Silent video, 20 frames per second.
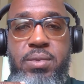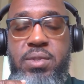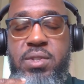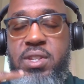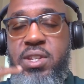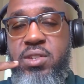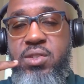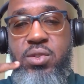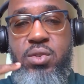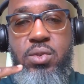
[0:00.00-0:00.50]

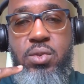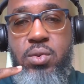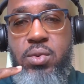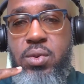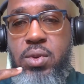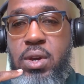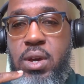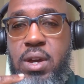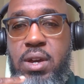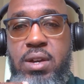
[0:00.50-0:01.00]
did
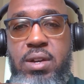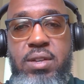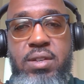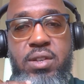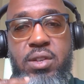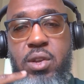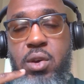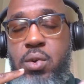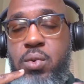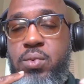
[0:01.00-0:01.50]
you,
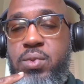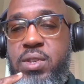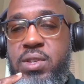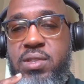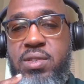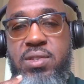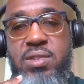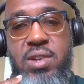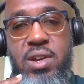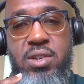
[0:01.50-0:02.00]

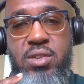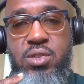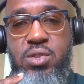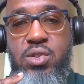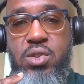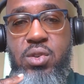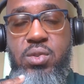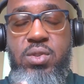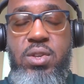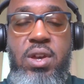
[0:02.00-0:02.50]
this is Dr.
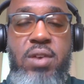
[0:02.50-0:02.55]
Jones'